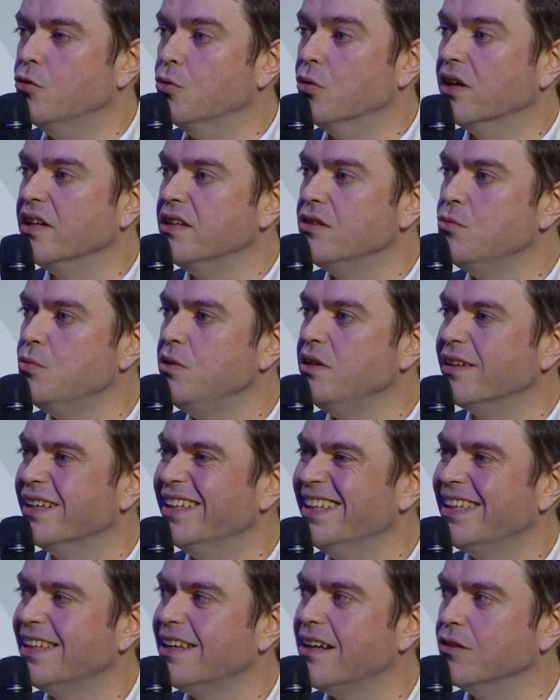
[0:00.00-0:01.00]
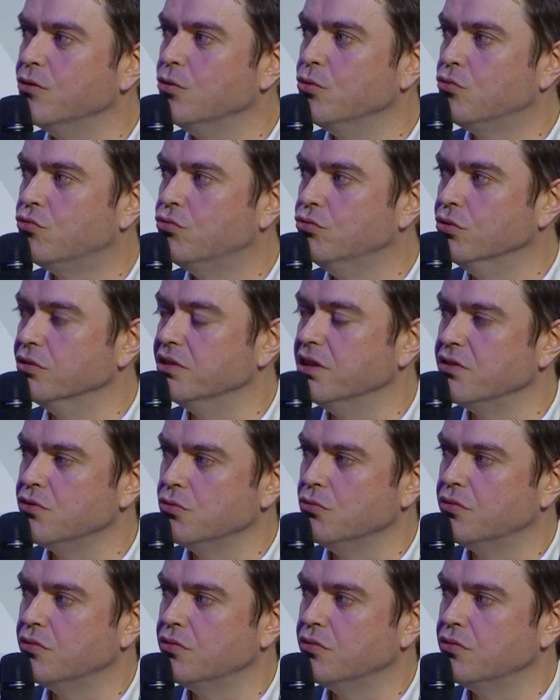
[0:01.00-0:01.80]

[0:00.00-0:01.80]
AI train faster than India,